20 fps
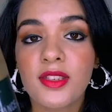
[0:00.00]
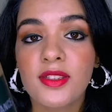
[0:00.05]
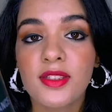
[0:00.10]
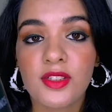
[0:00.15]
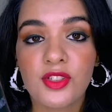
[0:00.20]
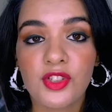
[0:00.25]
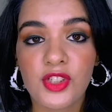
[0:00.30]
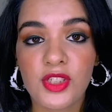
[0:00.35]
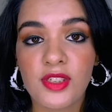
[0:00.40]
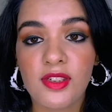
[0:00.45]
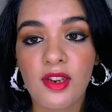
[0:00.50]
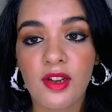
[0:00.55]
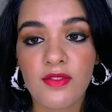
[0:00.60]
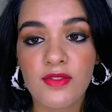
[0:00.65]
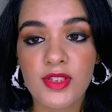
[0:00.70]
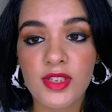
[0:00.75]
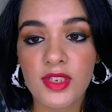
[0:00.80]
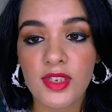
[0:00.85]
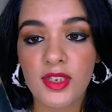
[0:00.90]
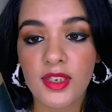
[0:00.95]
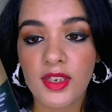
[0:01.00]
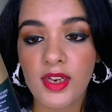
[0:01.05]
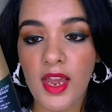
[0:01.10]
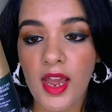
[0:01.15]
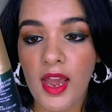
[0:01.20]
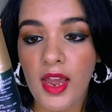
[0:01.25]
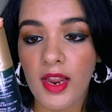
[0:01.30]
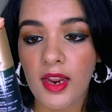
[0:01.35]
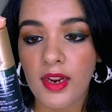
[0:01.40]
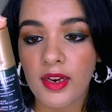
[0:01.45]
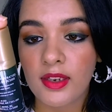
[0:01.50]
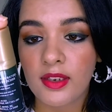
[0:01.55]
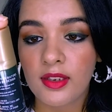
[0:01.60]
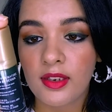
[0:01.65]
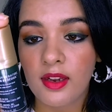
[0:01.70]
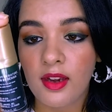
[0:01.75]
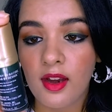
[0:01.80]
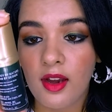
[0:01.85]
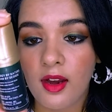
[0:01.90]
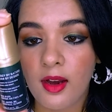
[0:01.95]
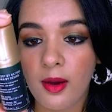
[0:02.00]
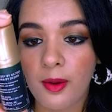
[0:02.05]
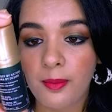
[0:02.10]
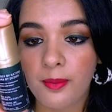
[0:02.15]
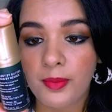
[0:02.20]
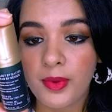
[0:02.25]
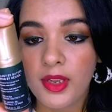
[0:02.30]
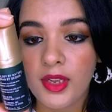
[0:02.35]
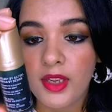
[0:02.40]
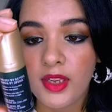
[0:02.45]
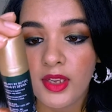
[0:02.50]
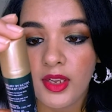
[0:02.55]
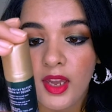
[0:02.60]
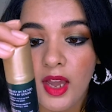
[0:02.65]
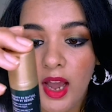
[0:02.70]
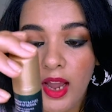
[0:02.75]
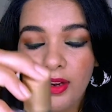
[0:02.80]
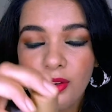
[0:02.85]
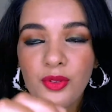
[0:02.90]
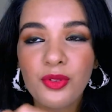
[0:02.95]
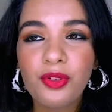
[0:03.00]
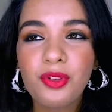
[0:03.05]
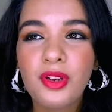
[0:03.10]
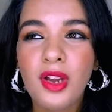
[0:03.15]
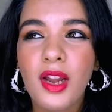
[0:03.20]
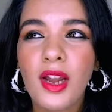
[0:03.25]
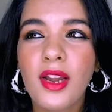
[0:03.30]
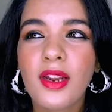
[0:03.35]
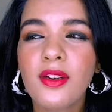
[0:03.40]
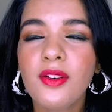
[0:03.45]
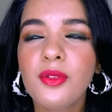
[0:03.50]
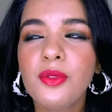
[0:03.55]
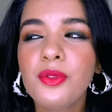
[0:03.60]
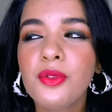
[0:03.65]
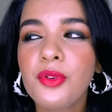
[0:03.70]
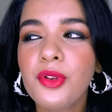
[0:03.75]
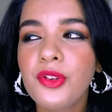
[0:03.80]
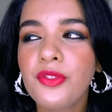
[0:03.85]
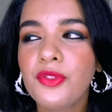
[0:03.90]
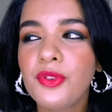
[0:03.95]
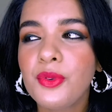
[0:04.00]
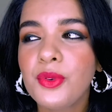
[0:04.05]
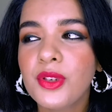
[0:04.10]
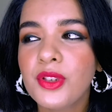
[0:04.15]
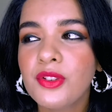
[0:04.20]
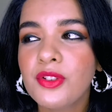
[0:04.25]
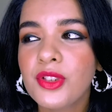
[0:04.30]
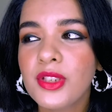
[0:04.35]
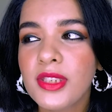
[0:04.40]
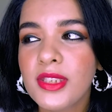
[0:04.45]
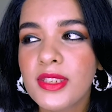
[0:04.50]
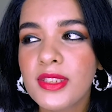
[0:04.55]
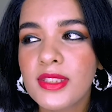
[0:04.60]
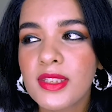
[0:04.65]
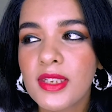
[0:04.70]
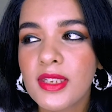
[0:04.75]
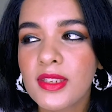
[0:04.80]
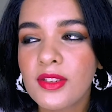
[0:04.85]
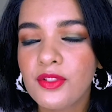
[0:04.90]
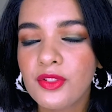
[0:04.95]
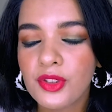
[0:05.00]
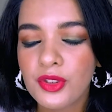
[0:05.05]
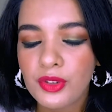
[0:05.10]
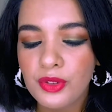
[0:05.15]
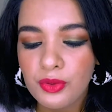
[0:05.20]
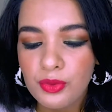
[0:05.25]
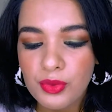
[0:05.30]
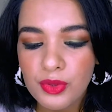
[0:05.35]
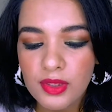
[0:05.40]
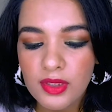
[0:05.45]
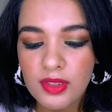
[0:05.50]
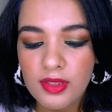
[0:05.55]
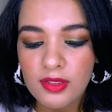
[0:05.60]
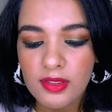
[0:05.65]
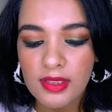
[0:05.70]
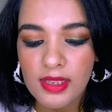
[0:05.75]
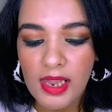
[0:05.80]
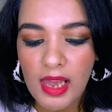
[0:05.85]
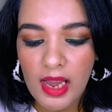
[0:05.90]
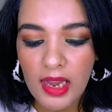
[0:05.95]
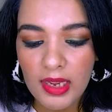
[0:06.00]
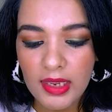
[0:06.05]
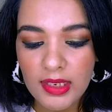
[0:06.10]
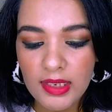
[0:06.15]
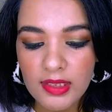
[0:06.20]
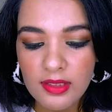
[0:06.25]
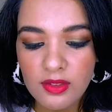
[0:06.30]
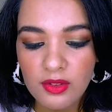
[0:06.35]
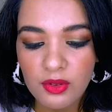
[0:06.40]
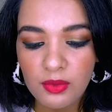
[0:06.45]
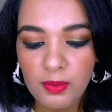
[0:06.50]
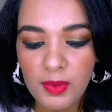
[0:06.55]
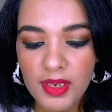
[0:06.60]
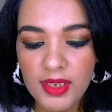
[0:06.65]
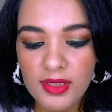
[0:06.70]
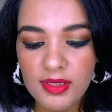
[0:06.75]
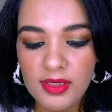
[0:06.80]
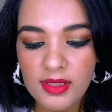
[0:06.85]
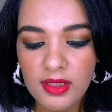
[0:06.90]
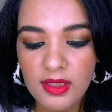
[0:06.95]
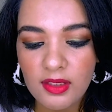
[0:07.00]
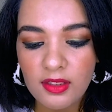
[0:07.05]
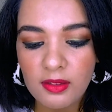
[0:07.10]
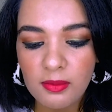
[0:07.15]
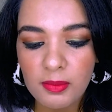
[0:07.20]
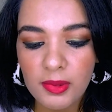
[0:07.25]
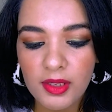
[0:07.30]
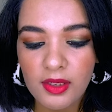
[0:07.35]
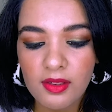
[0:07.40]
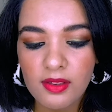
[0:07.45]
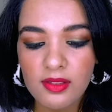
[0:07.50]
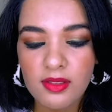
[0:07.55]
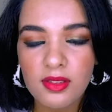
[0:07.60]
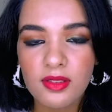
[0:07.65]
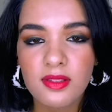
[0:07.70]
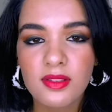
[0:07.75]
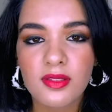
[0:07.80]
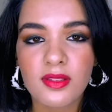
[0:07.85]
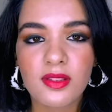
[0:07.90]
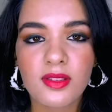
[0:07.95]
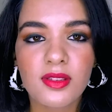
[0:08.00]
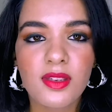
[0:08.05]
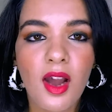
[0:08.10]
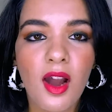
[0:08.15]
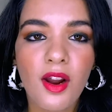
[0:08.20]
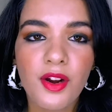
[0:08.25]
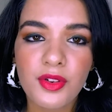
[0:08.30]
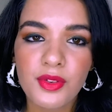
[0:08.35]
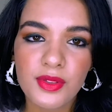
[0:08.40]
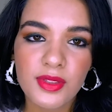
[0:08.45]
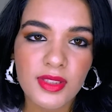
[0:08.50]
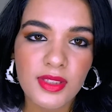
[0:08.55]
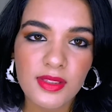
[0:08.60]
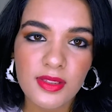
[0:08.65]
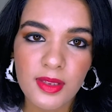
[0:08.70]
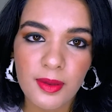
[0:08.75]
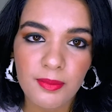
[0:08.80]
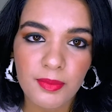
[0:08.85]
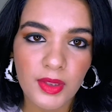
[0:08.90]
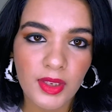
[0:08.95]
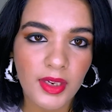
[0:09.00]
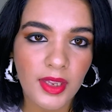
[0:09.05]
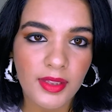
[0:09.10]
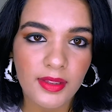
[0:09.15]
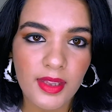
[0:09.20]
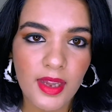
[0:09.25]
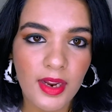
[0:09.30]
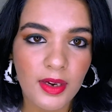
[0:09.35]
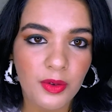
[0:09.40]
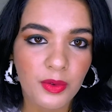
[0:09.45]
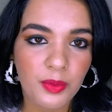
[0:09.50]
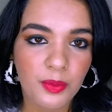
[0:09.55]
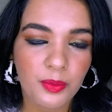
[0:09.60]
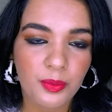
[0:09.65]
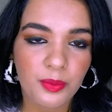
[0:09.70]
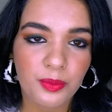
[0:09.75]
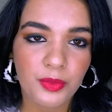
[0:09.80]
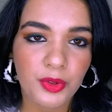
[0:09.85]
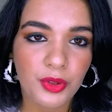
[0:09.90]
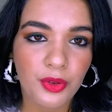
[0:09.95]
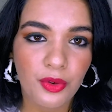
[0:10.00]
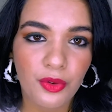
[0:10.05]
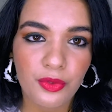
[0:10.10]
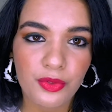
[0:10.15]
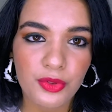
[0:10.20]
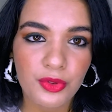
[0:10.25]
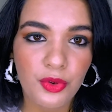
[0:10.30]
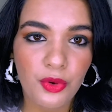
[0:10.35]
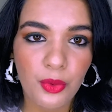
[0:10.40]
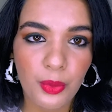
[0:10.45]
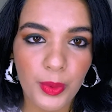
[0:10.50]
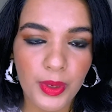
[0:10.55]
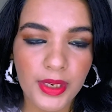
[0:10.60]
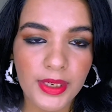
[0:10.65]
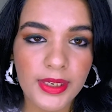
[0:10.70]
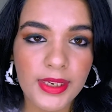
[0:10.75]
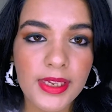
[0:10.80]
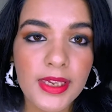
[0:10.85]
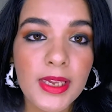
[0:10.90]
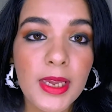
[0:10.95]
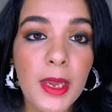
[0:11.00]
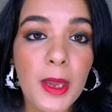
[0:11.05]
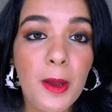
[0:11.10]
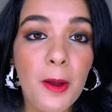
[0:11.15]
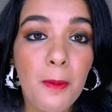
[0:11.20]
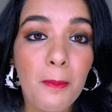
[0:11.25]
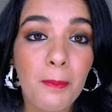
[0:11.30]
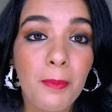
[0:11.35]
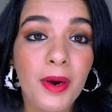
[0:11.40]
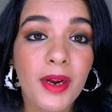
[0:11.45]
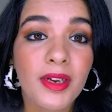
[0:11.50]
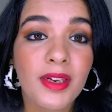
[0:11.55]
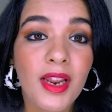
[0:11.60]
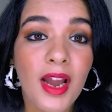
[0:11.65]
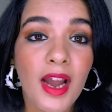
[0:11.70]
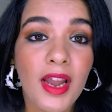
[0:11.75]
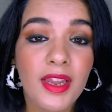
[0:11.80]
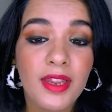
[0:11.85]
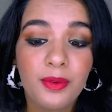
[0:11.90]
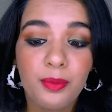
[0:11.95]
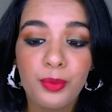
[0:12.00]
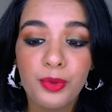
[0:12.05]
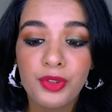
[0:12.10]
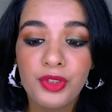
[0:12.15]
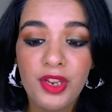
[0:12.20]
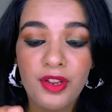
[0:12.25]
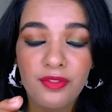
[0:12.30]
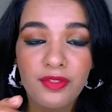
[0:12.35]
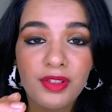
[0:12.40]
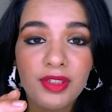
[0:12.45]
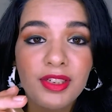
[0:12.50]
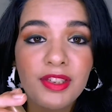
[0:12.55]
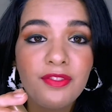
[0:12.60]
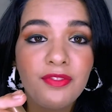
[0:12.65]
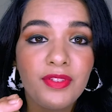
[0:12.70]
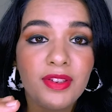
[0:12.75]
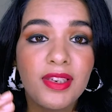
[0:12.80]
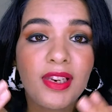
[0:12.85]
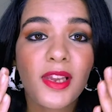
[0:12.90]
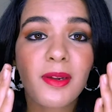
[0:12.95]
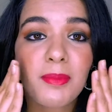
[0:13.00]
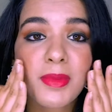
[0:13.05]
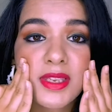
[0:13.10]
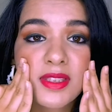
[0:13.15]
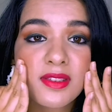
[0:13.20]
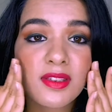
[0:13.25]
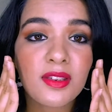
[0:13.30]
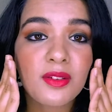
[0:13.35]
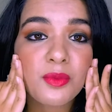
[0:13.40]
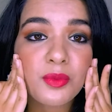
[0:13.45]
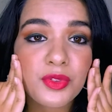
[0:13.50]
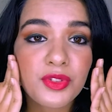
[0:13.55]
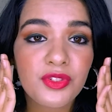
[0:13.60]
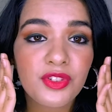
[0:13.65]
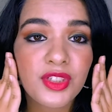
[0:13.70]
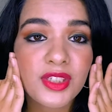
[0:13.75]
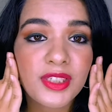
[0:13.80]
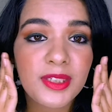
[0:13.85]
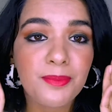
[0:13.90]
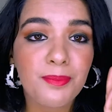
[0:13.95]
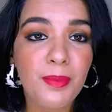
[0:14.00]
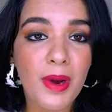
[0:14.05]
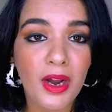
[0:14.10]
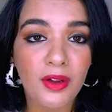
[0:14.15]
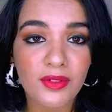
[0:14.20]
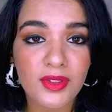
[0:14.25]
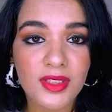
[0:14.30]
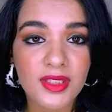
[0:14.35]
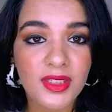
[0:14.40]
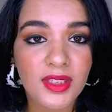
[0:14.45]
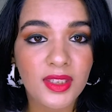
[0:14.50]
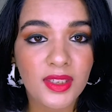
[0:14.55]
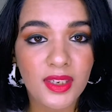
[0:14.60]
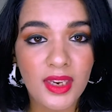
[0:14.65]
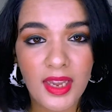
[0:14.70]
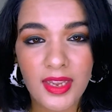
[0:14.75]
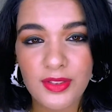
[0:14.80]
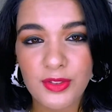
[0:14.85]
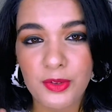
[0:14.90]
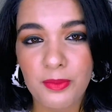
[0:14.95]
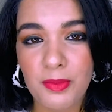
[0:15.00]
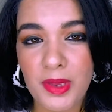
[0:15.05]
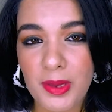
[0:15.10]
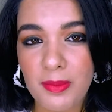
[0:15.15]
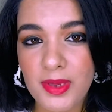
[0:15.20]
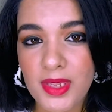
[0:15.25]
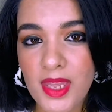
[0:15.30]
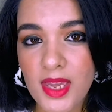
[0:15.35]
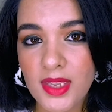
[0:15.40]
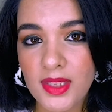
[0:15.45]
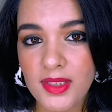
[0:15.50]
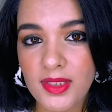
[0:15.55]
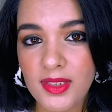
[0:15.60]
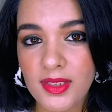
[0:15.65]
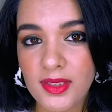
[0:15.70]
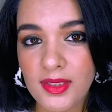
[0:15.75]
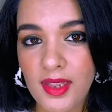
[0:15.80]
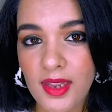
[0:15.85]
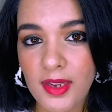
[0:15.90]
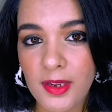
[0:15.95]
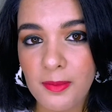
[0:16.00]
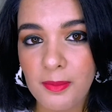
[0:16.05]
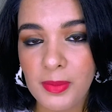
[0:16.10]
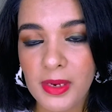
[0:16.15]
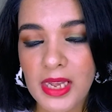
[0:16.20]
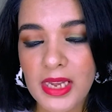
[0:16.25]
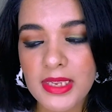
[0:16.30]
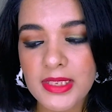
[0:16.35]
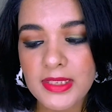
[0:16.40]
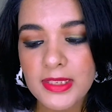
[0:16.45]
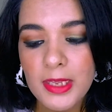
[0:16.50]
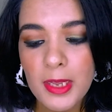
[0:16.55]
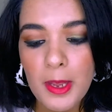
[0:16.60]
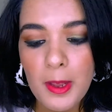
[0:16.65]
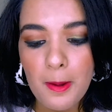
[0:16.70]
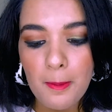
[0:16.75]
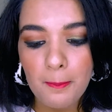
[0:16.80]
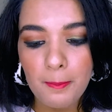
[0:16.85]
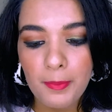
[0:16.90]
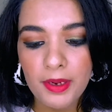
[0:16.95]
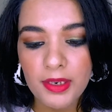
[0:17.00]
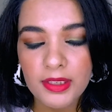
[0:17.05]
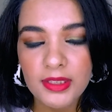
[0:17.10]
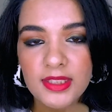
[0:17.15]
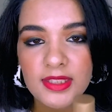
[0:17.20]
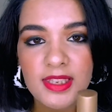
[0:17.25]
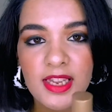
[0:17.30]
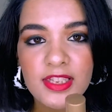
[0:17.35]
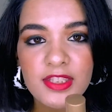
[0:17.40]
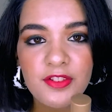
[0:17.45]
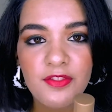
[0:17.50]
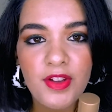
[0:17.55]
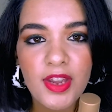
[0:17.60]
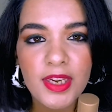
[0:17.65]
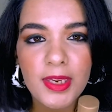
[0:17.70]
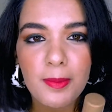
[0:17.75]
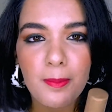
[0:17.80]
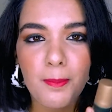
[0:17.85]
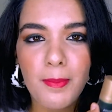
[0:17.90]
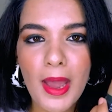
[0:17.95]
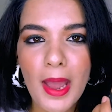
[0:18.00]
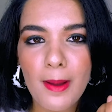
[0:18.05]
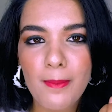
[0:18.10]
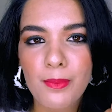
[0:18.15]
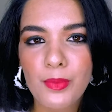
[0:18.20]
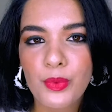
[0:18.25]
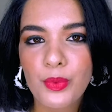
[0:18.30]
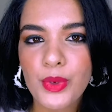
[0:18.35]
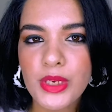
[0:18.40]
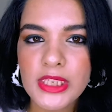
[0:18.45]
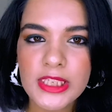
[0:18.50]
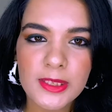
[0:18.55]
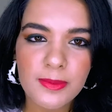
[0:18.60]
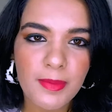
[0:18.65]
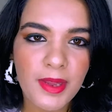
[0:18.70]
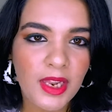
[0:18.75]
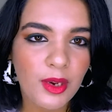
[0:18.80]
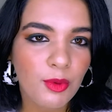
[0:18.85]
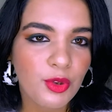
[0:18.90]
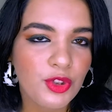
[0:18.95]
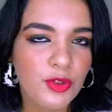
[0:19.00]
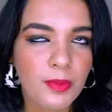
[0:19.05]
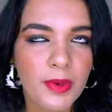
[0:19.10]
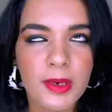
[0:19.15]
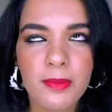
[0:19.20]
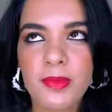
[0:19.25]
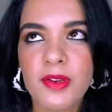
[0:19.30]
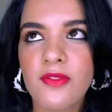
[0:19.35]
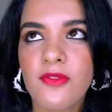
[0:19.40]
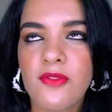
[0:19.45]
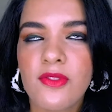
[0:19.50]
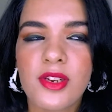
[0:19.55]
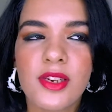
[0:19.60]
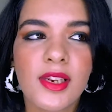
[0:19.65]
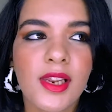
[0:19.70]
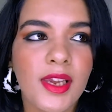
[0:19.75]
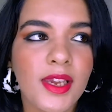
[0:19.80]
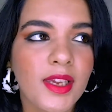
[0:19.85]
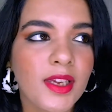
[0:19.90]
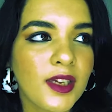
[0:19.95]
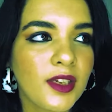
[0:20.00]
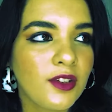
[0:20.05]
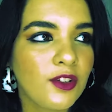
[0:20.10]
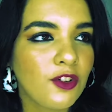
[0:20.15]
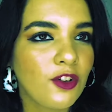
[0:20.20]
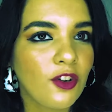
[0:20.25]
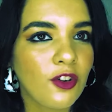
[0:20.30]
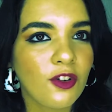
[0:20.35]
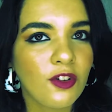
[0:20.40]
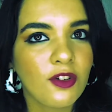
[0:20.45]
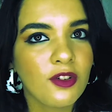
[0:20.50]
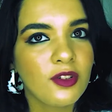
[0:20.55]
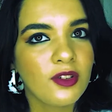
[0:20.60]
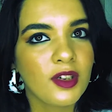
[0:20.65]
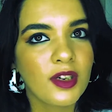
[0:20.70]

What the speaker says: this and she loves it, and I don't know if you can really say it reduces lines on my skin, because it's hard to see something like that, you know, so quickly. But I would definitely feel like my skin was really bouncy and nice, so maybe that's like a plus. But this has a very bamboo-y smell, which made me feel like, you know,